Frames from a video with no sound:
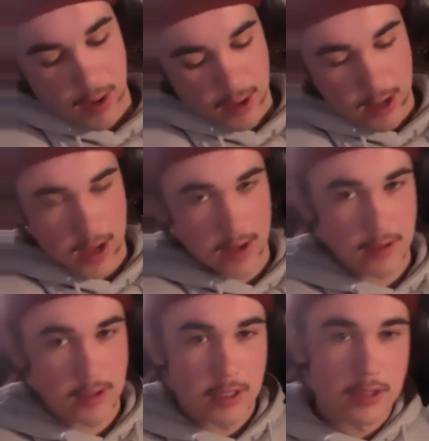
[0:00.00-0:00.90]
Uh,
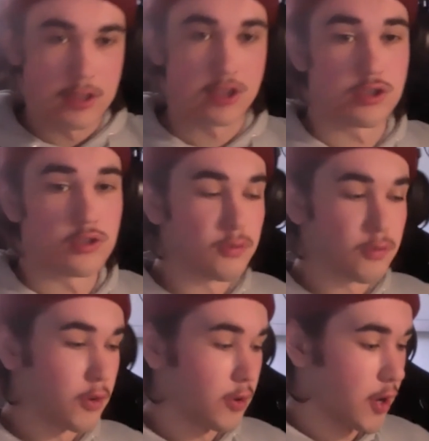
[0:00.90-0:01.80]
let's shoot
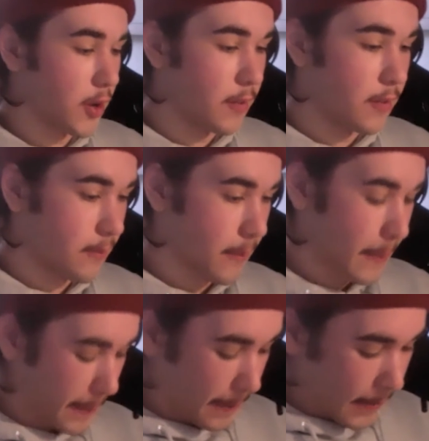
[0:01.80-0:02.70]
for um,
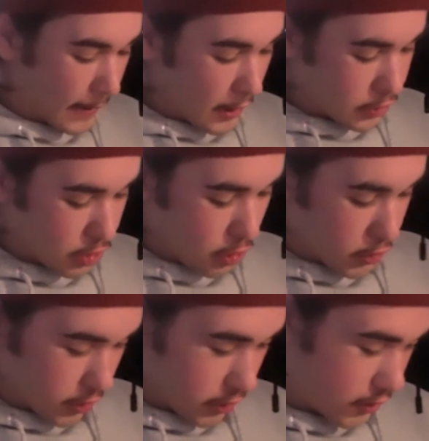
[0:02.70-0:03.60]
a
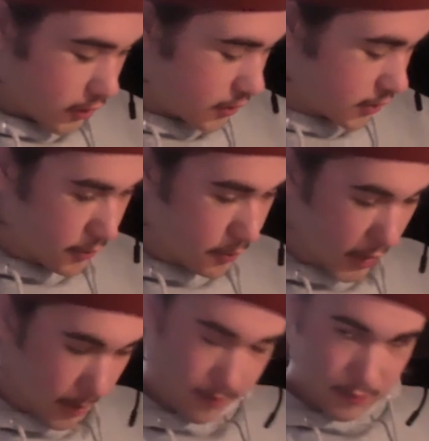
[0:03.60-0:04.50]
Charizard. But
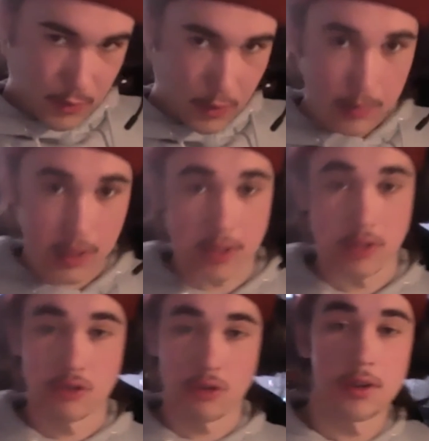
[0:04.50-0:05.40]
yeah, hope you guys
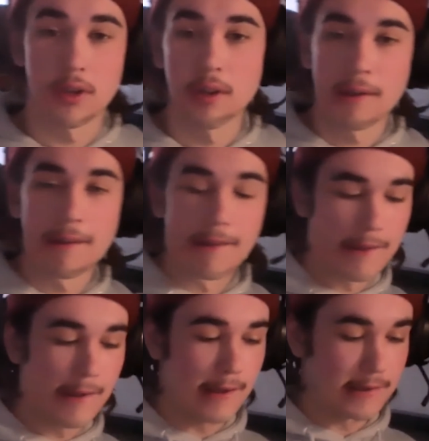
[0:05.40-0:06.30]
enjoyed.
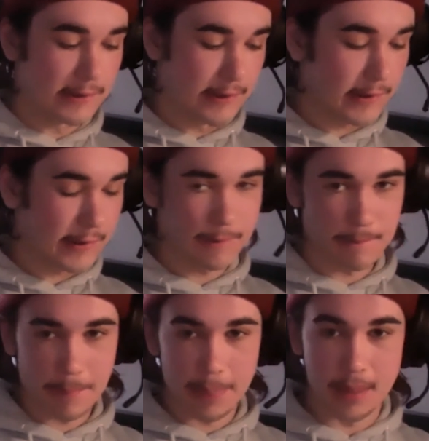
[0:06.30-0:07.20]
And yeah,
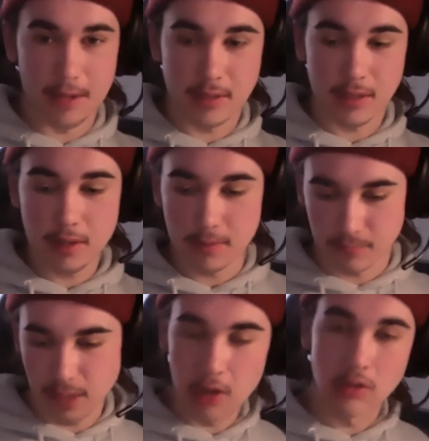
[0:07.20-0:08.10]
that's it.
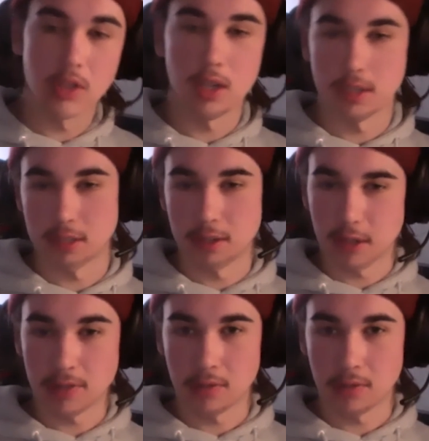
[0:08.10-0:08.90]
I'll see you guys in the next